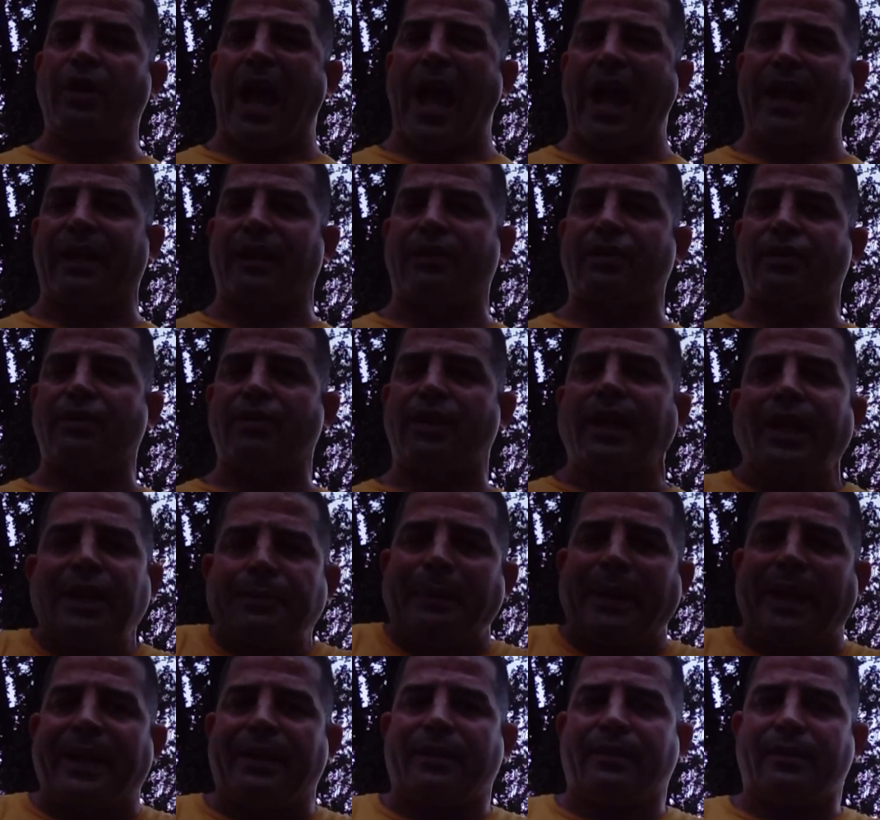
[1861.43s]
addicts, he gets
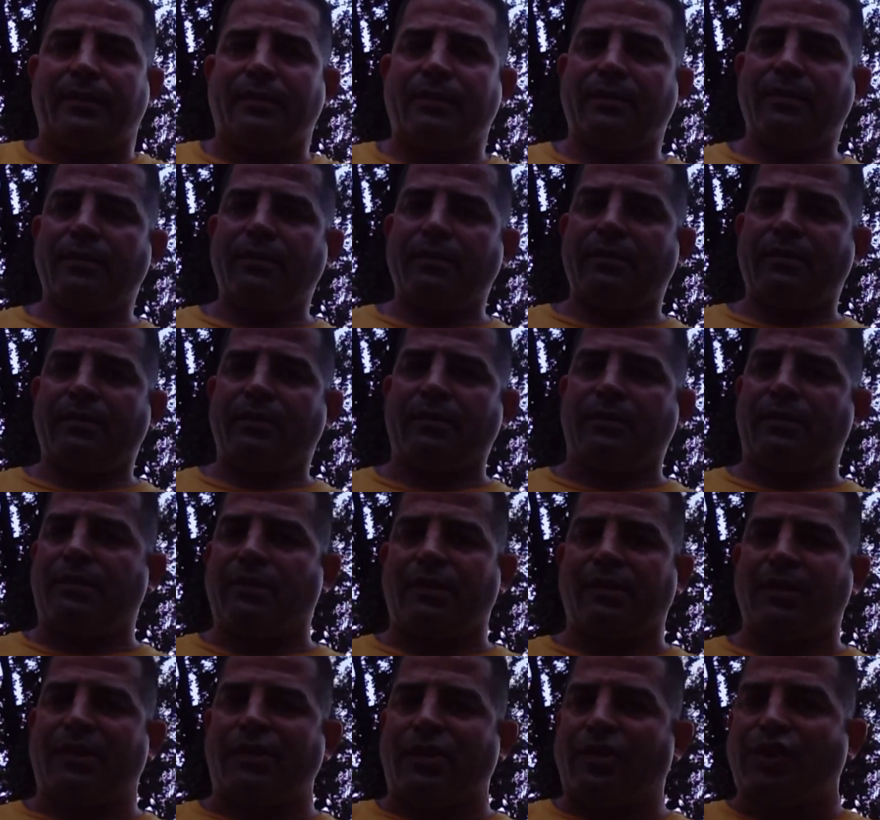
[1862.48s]
paid.
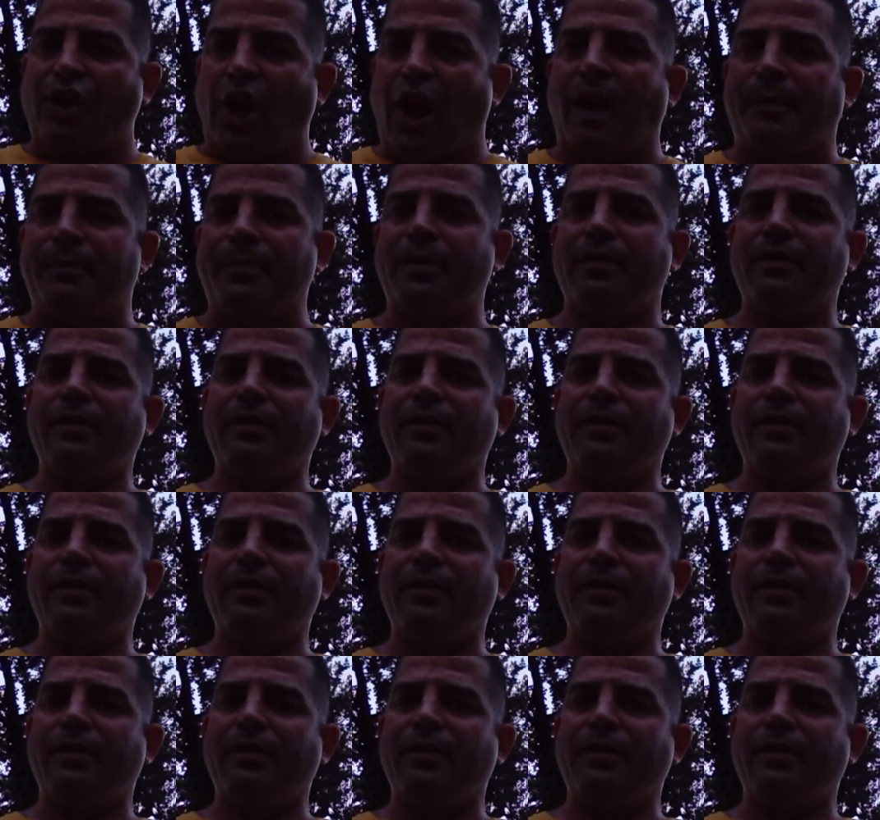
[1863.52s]
This is a job.